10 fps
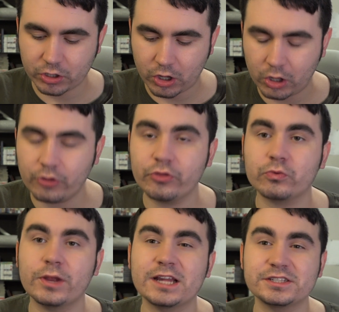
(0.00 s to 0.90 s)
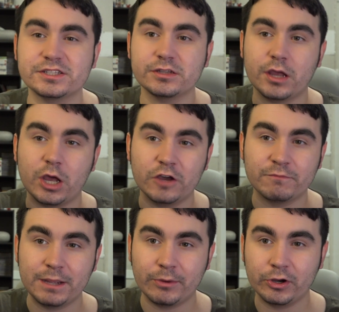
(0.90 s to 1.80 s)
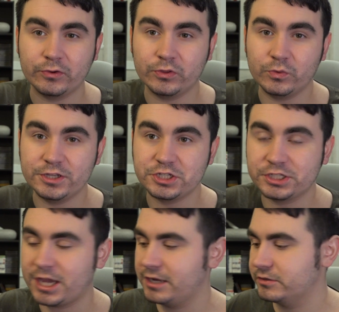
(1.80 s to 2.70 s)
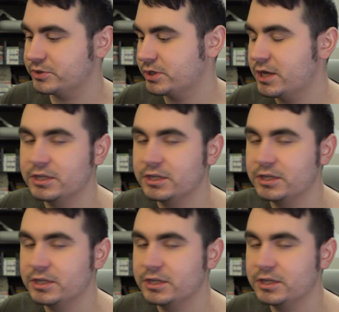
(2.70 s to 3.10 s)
all the rest of my Mario & Luigi titles,